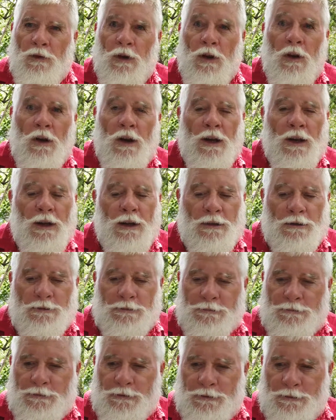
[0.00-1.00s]
flying
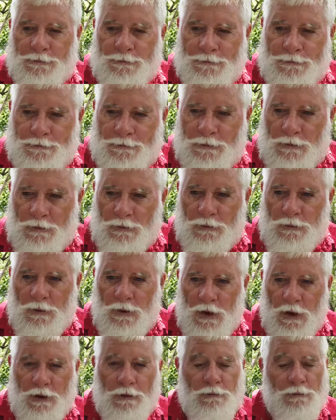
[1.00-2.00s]

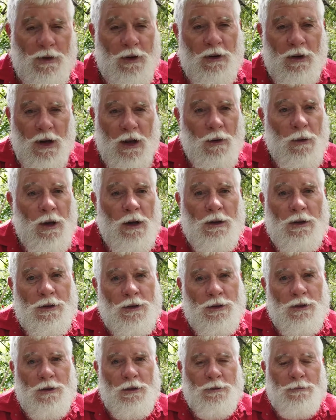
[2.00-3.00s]
at very low
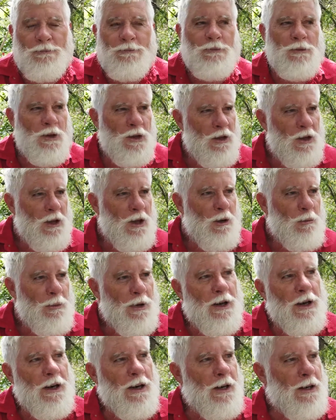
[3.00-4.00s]
altitude.
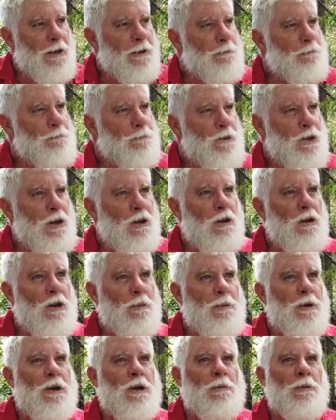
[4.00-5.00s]
But anyhow, so I
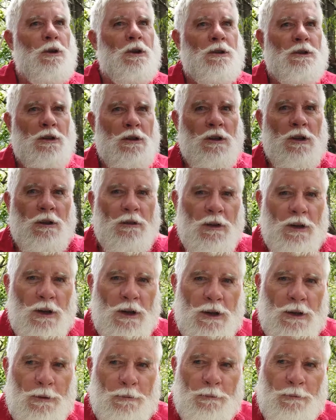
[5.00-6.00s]
like motorbikes and I like
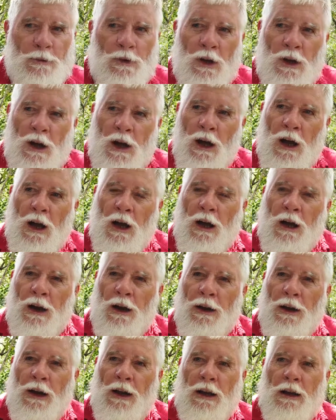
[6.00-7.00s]
riding them.
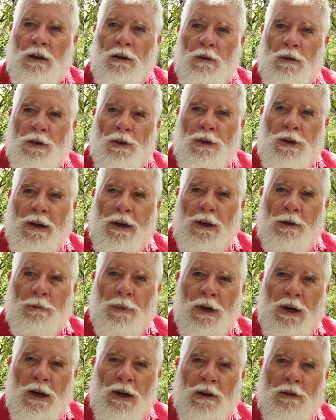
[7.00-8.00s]
Now, the
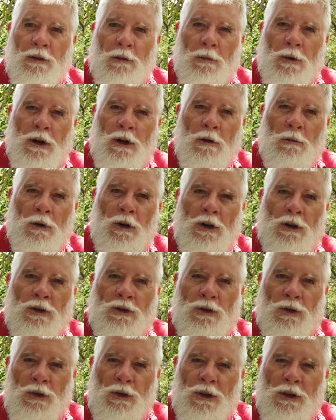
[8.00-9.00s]
second part of the motorbike
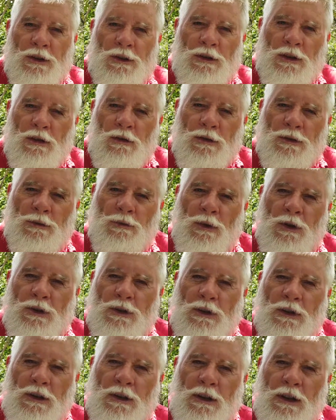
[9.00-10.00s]
story is that I was
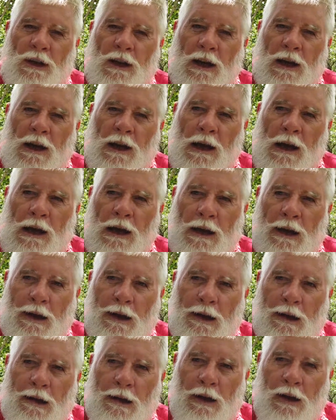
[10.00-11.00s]
watching
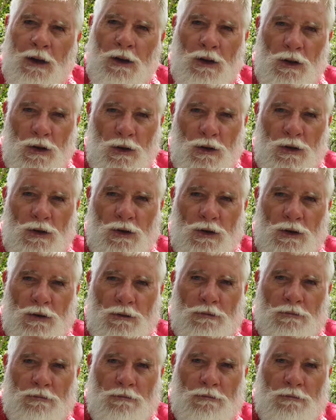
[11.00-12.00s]
a
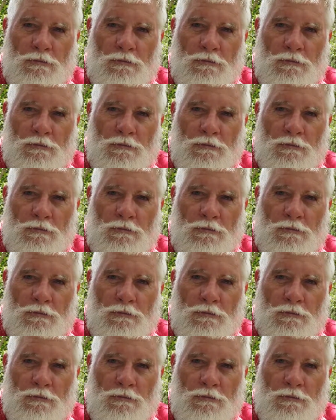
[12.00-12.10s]
news